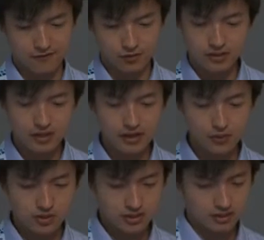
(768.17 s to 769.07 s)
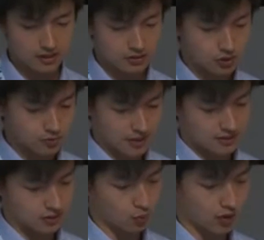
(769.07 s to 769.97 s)
for today, we're just going to zoom
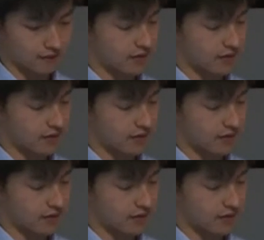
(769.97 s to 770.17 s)
into one of